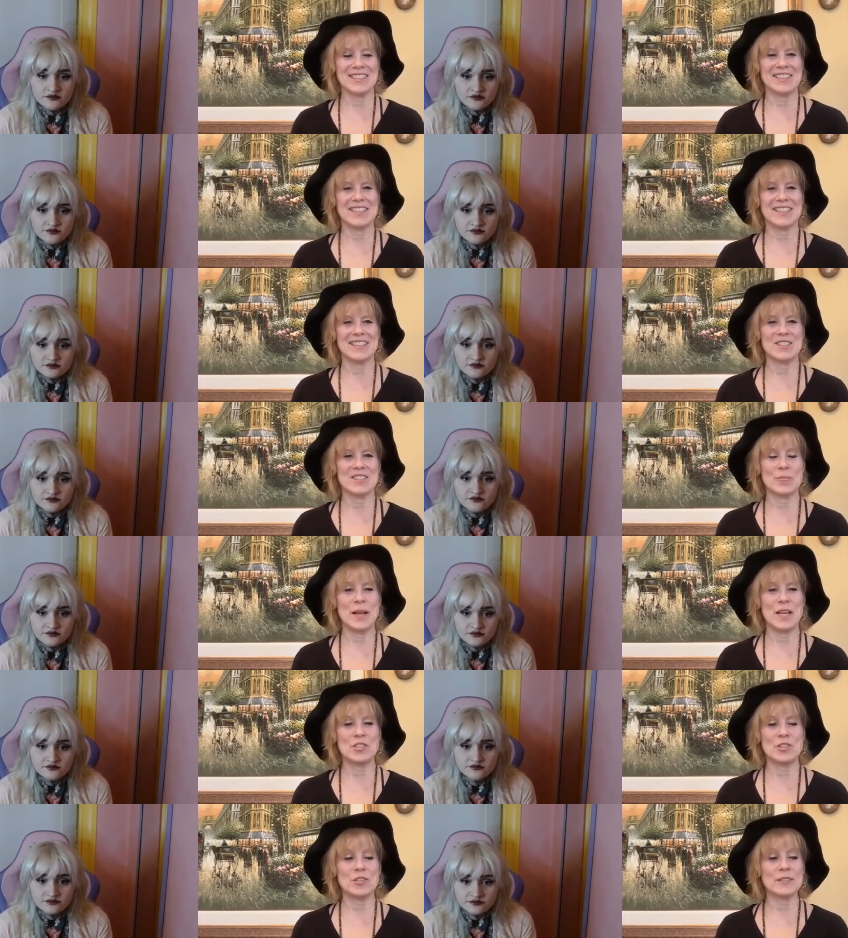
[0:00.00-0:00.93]
Speaker 1: yeah, it's so
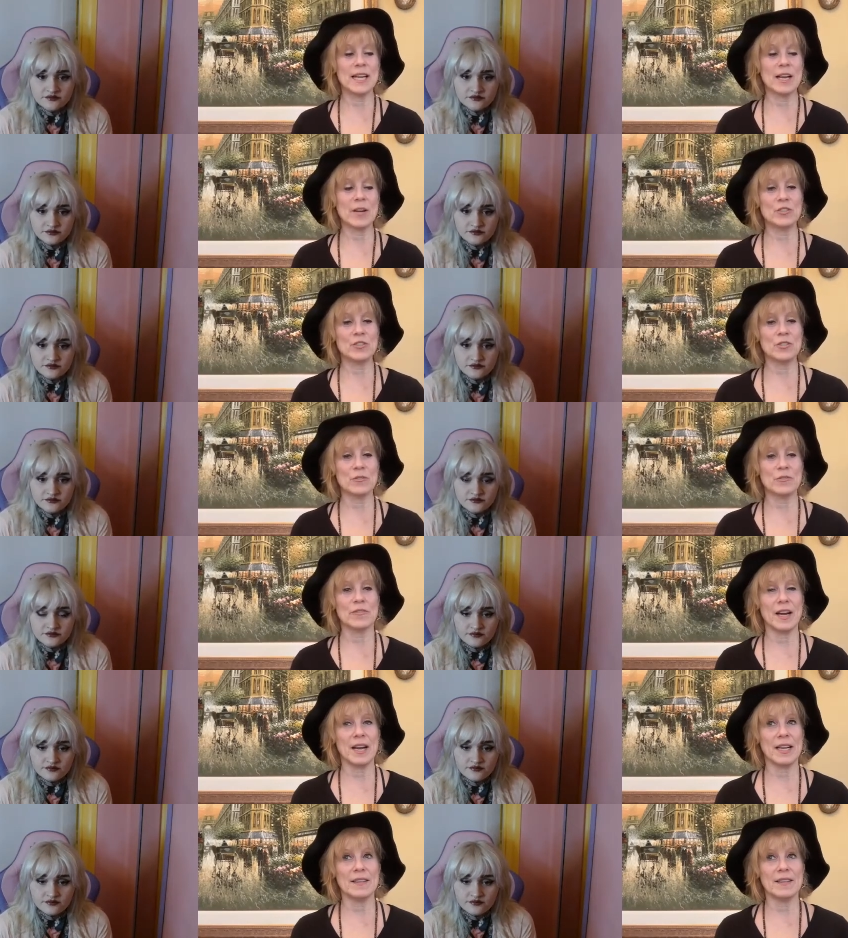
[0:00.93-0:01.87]
magical. Now, do you
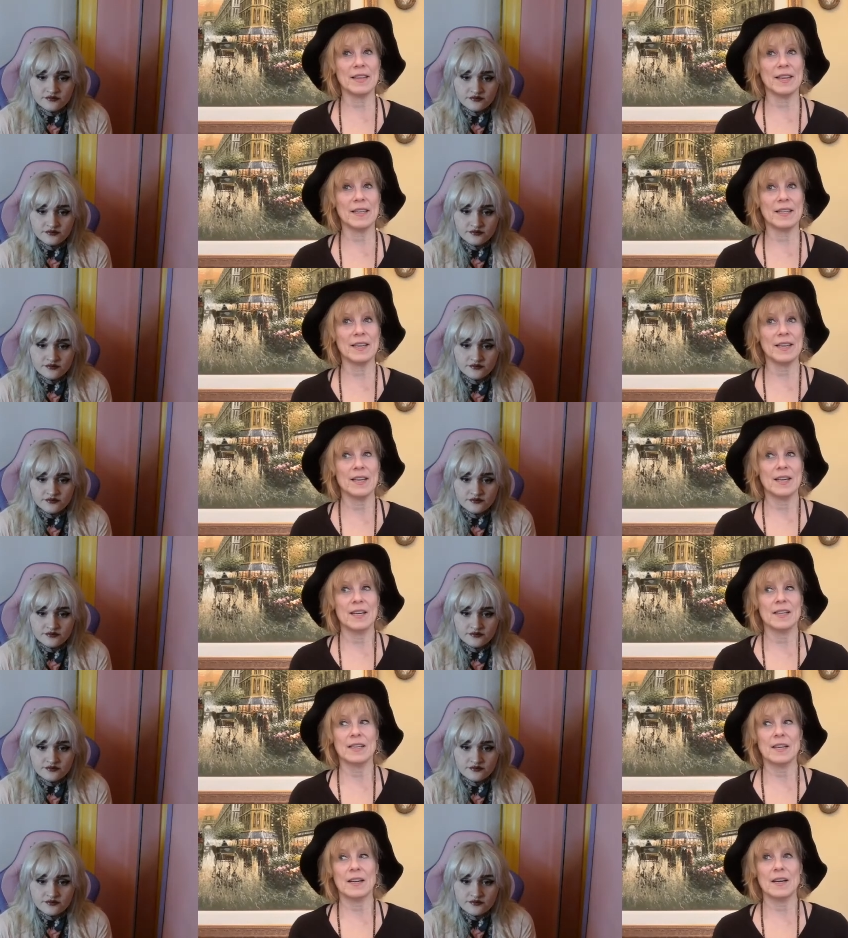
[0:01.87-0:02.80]
find that
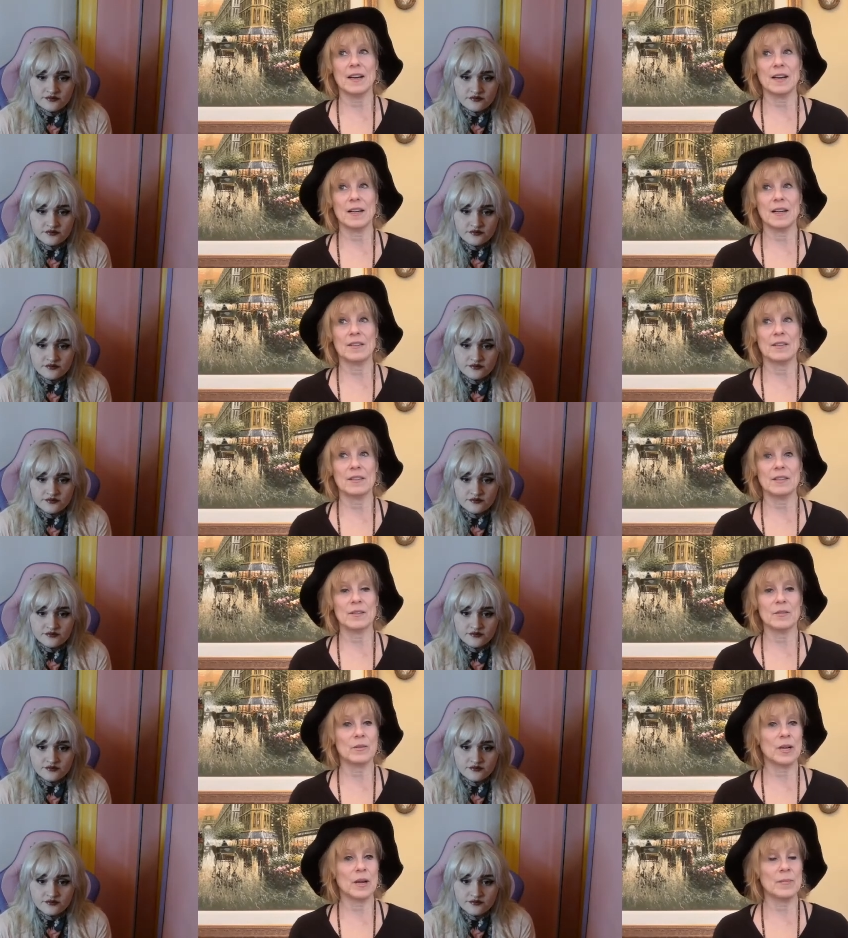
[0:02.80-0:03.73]
uh,
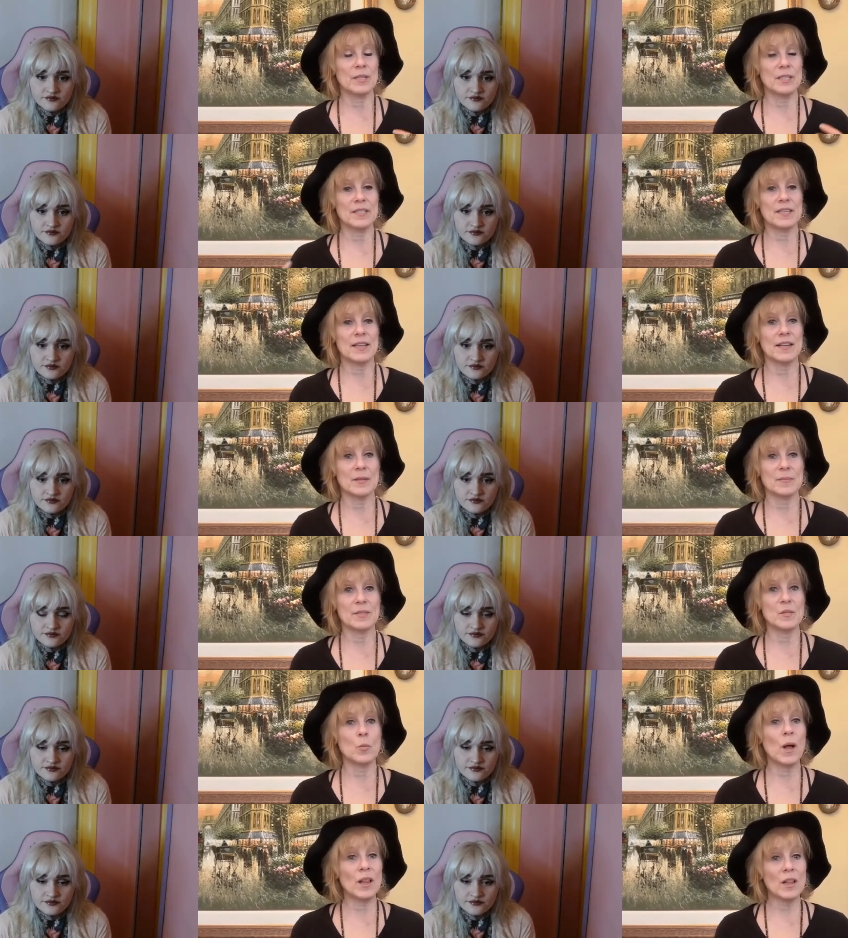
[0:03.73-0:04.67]
coming to Salem
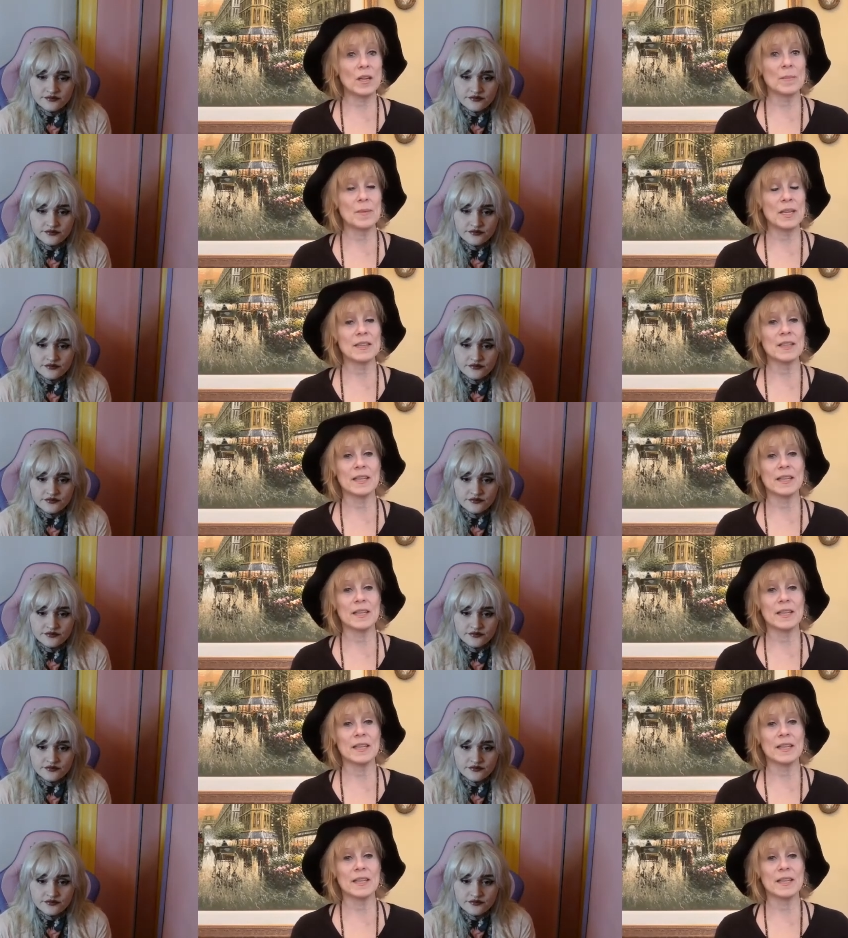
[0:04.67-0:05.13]
is welcoming?